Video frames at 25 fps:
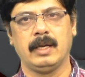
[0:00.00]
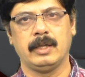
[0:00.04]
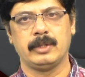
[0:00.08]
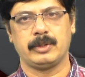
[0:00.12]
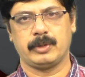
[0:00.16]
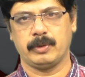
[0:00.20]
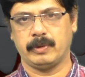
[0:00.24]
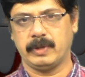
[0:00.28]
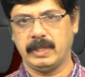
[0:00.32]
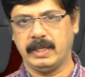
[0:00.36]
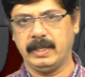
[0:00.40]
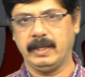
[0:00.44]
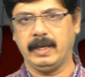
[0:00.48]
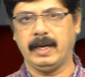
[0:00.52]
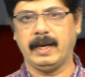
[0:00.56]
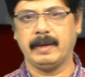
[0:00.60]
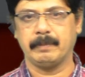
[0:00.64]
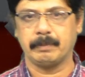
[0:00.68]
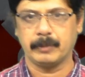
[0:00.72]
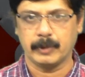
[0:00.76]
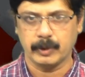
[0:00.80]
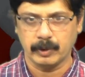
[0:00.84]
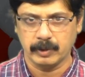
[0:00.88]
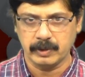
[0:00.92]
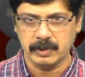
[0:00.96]
Today
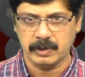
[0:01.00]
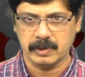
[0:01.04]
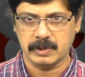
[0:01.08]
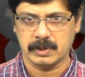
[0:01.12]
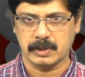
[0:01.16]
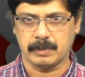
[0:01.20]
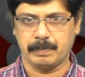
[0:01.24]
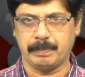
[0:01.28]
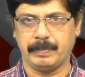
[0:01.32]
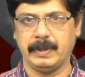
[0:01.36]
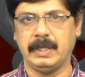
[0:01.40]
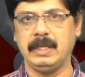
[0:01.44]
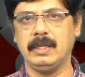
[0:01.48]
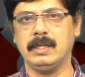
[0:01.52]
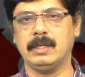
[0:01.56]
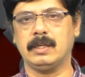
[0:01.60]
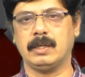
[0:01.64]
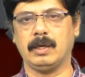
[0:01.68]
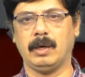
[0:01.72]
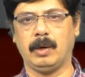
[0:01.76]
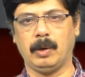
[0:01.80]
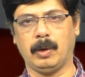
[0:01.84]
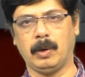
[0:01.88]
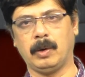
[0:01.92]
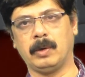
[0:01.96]
I'm going to speak
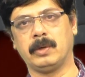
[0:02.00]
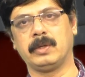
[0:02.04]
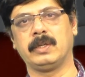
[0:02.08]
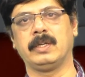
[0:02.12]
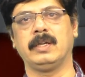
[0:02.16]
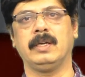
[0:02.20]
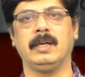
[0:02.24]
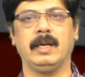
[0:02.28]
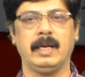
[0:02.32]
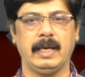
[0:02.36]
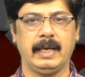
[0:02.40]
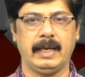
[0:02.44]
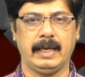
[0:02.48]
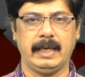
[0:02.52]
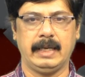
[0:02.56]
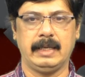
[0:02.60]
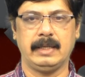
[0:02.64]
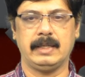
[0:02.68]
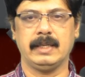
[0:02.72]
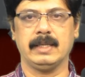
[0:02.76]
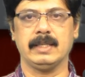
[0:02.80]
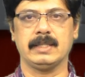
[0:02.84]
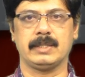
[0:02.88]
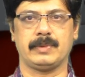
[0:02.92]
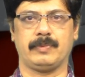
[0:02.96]
on
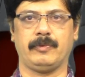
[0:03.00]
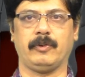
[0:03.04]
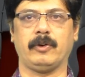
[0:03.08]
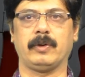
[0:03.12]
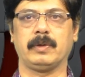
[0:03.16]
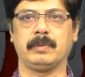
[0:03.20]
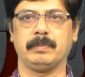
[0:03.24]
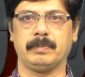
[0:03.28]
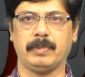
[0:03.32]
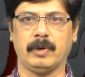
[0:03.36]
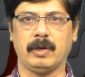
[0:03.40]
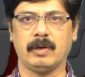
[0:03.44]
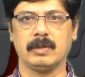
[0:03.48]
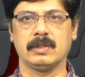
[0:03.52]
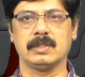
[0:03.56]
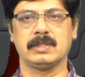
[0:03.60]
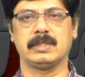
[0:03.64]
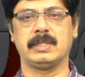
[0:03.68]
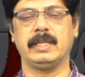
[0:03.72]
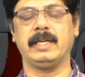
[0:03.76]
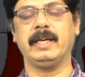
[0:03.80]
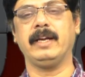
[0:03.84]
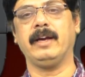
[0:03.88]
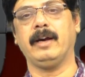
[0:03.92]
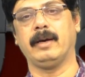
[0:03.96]
India's foreign
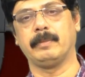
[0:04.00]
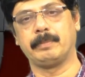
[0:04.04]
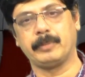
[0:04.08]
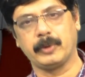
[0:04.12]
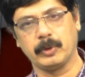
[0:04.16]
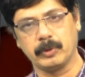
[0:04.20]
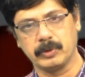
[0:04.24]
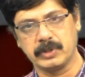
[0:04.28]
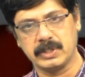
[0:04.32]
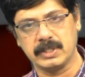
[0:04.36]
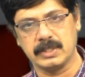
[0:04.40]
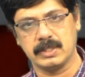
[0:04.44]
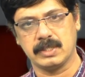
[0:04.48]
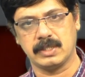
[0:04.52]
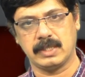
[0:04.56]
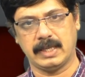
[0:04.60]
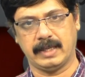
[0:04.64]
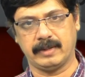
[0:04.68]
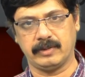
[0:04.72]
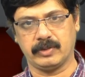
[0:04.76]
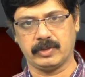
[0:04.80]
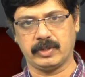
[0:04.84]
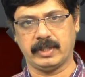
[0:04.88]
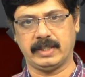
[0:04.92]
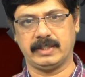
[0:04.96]
policy approaches
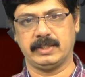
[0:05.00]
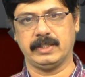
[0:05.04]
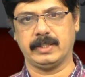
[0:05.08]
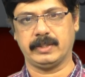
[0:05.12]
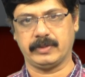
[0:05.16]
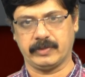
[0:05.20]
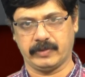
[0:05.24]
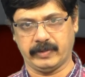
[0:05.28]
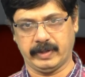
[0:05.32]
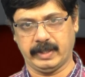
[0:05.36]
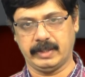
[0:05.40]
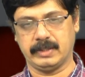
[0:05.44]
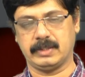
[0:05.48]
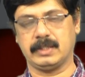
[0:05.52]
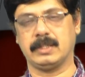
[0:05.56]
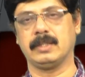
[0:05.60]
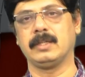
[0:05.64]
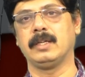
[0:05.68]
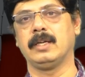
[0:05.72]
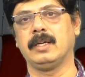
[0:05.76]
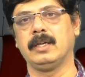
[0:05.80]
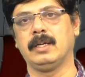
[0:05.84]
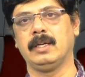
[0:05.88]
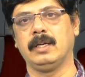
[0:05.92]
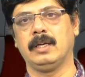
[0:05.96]
and trajectories.
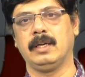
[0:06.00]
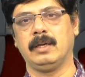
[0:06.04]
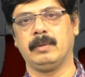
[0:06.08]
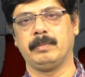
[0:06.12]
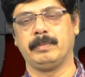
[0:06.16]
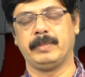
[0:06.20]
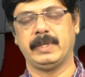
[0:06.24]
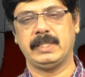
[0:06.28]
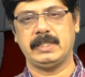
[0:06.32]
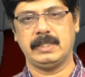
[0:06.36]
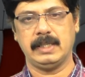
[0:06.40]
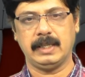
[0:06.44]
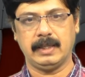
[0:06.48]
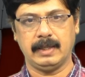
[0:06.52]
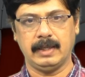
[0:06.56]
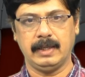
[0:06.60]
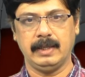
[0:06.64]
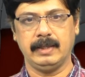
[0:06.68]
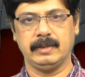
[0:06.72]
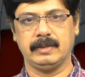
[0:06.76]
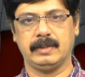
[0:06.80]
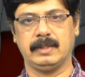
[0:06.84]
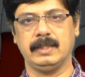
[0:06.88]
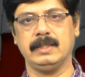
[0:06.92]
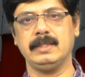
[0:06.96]

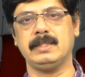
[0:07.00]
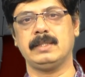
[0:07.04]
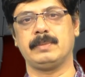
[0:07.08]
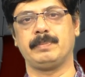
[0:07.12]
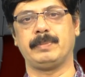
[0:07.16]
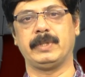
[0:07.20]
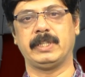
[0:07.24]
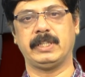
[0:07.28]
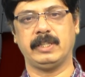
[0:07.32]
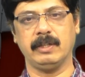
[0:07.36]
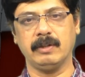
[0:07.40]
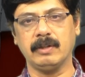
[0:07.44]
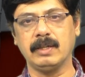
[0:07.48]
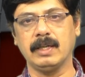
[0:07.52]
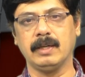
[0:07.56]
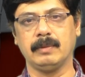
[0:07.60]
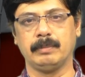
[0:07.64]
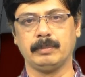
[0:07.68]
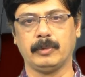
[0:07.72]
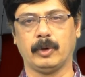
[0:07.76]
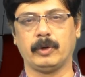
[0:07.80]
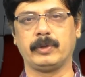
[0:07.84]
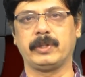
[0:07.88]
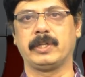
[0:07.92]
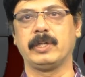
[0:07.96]
Basically, this particular
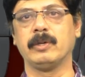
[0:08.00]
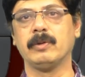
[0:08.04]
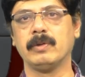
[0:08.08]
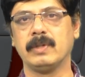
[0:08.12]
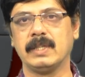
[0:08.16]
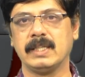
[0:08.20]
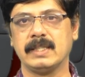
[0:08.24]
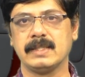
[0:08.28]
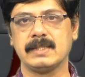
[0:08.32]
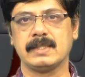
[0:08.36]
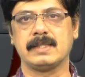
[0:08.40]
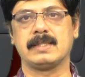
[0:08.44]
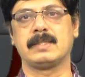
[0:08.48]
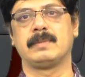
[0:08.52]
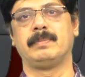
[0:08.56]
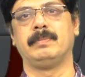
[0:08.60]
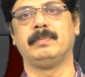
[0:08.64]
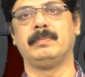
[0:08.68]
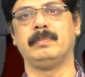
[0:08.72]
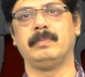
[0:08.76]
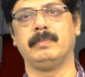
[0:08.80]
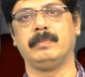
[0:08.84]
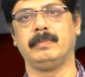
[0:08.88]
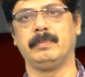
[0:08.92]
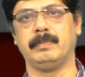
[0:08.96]
module is
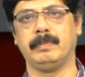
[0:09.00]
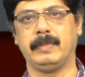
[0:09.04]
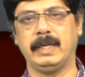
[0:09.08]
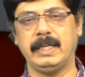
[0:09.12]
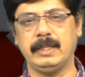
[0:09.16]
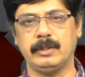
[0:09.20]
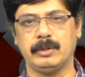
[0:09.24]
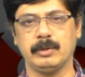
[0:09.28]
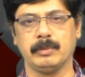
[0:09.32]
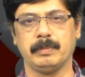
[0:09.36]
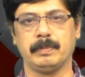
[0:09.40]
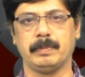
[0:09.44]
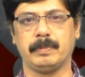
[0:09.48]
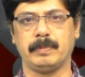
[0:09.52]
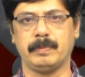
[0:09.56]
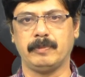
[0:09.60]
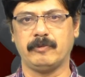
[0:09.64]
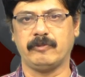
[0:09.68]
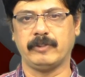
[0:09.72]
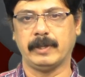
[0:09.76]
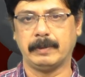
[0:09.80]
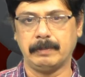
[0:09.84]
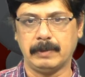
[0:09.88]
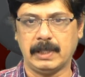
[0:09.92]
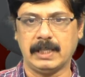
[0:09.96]
made to
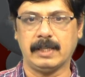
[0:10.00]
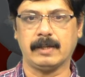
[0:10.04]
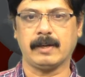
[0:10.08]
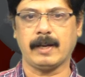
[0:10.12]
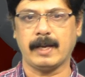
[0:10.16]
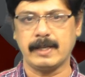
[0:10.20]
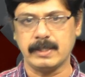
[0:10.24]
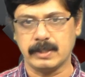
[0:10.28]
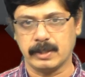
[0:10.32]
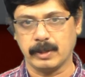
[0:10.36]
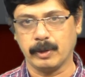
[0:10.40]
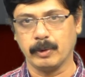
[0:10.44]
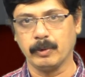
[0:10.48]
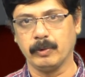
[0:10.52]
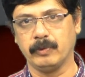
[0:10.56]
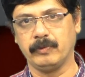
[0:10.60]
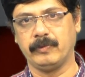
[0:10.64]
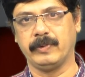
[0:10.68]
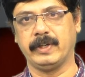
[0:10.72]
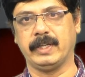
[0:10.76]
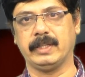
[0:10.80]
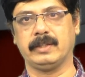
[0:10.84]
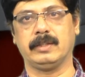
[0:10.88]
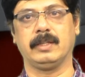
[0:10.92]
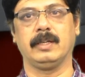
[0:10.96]
familiarize you
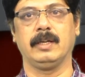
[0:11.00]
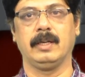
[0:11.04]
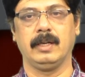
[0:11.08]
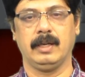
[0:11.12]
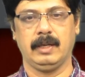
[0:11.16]
with